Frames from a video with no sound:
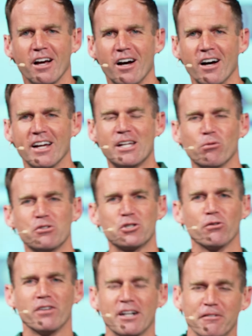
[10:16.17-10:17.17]
uh, he was
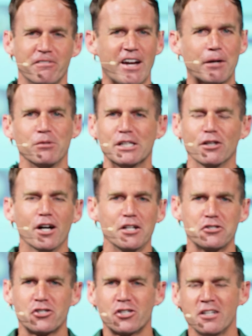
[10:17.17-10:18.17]
over at a family
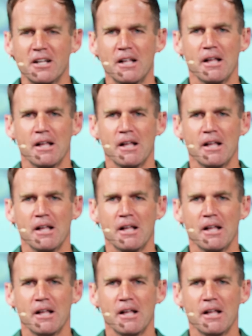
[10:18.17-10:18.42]
lunch